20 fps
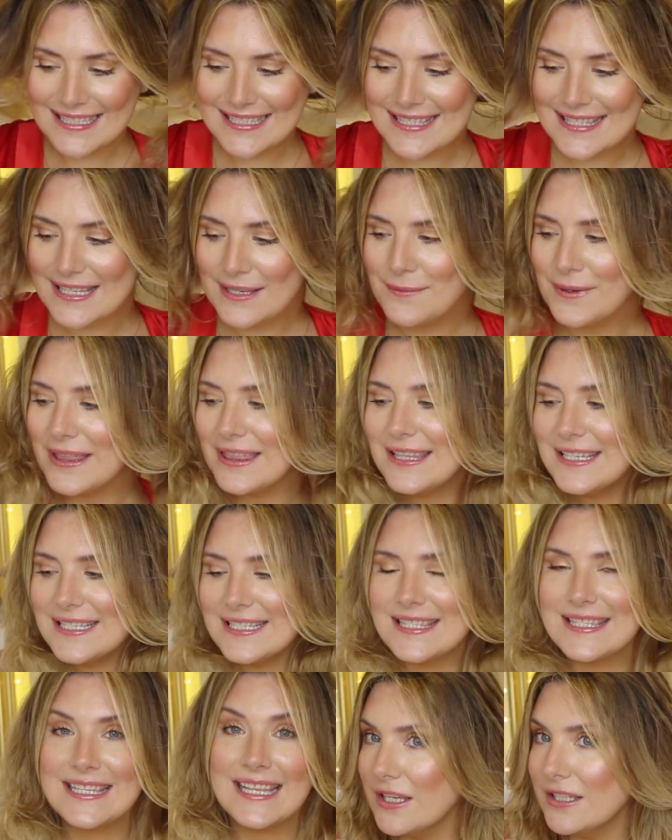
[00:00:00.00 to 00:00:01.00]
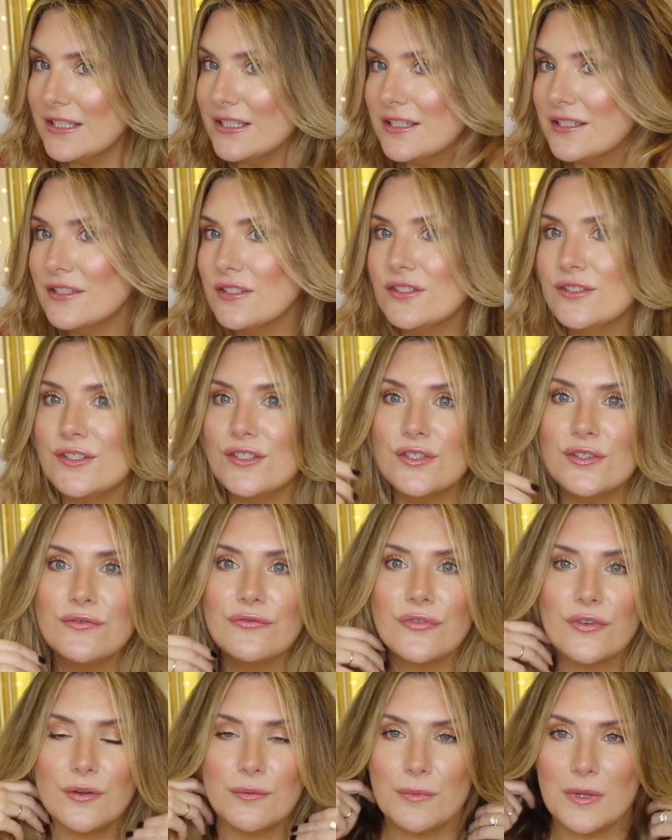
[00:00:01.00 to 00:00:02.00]
Let's see what this can do
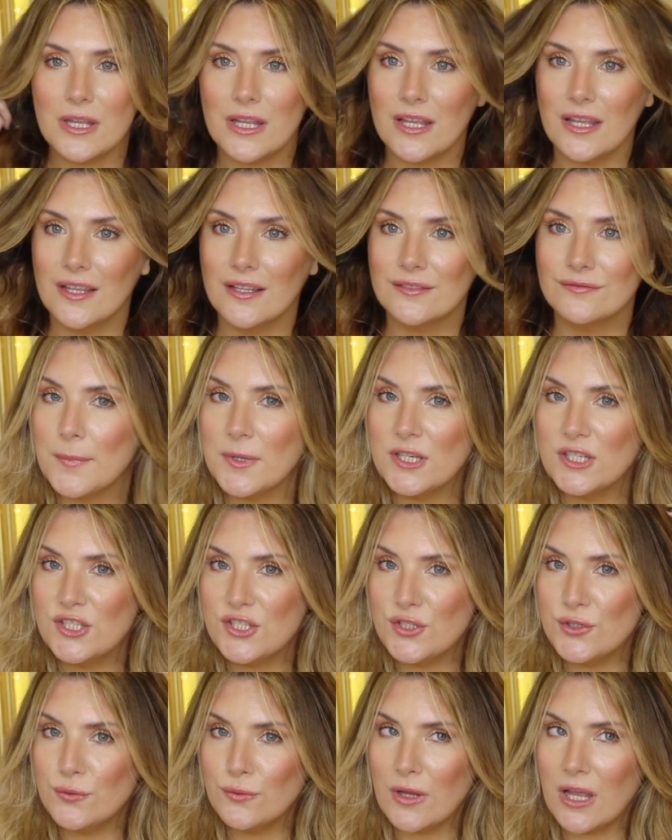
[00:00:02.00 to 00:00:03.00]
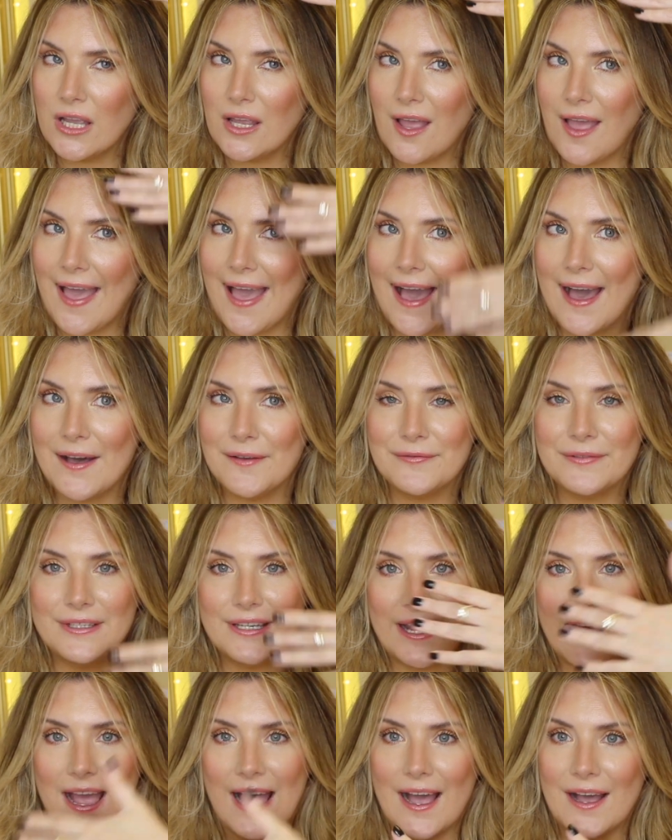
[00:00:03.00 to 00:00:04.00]
for me. I'm gonna do like half
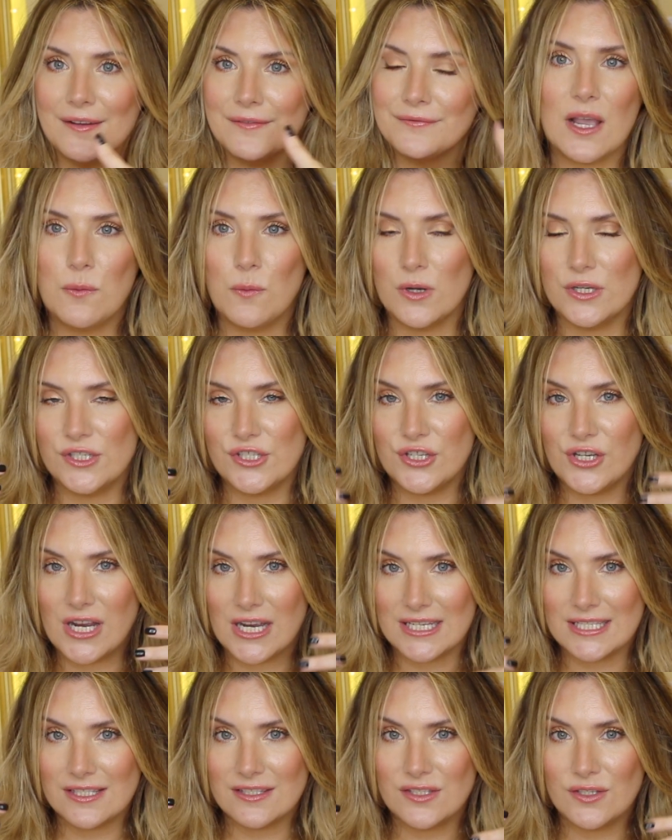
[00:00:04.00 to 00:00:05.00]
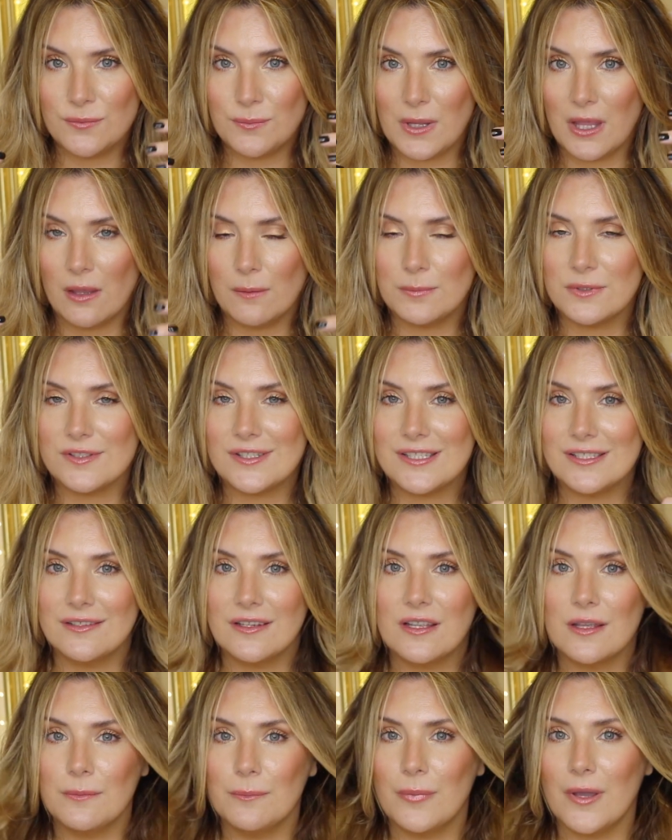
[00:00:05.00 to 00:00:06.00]
and half. I want you guys to be able
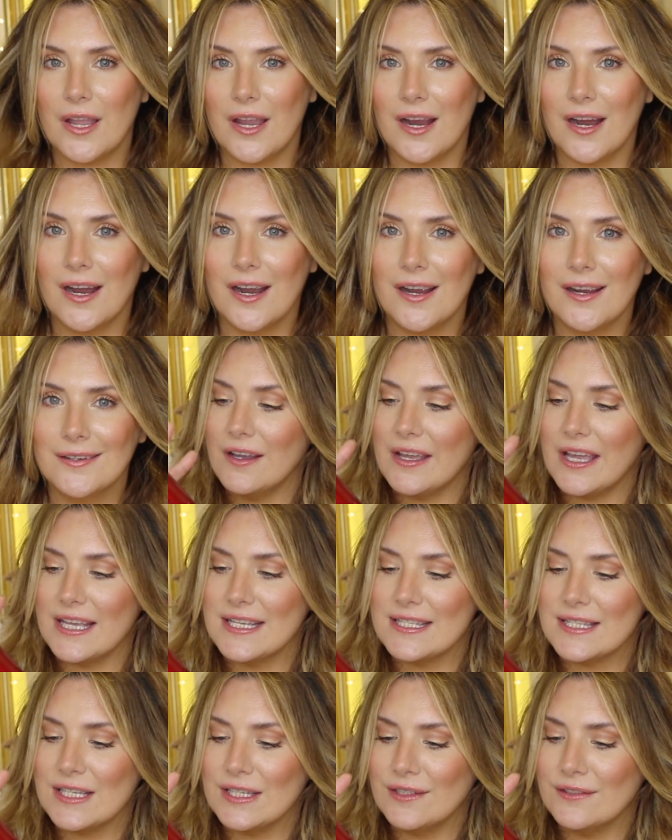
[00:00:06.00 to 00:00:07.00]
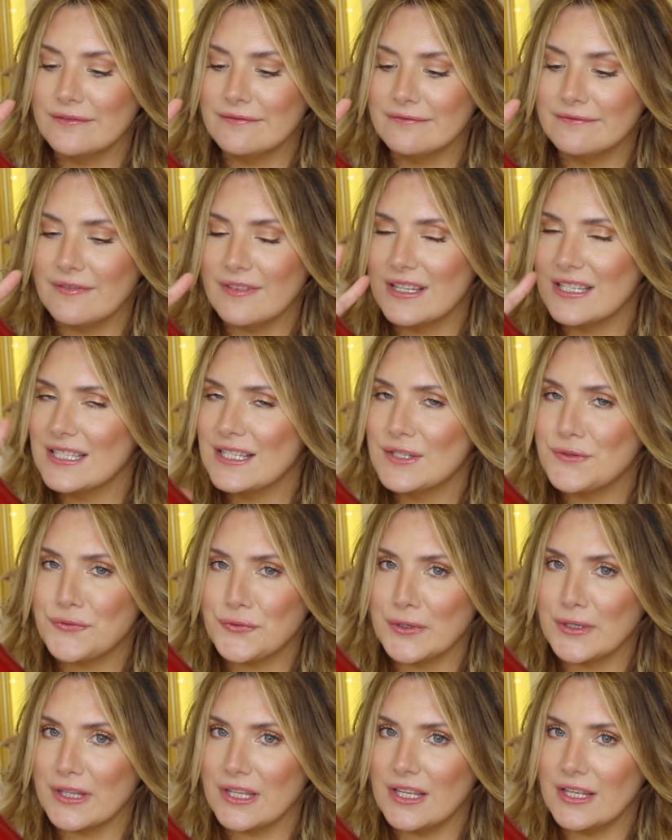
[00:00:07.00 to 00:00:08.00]
to compare. Okay, so this is
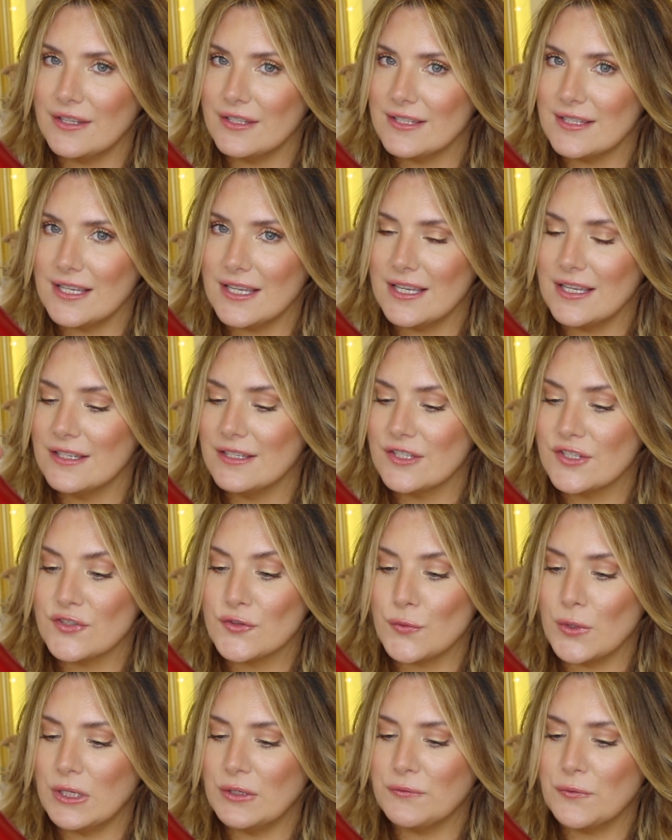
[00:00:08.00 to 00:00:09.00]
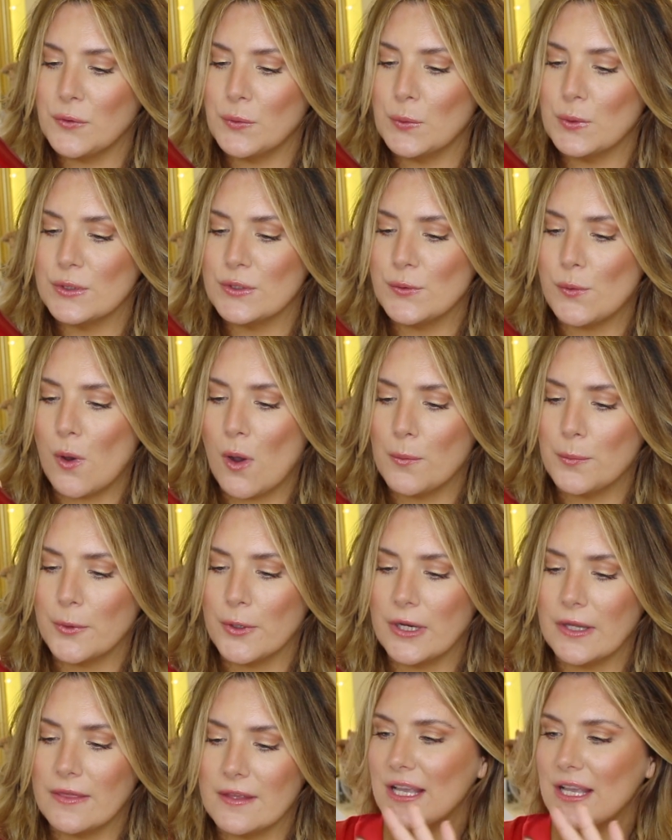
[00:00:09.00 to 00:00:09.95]
really easy and straightforward to operate.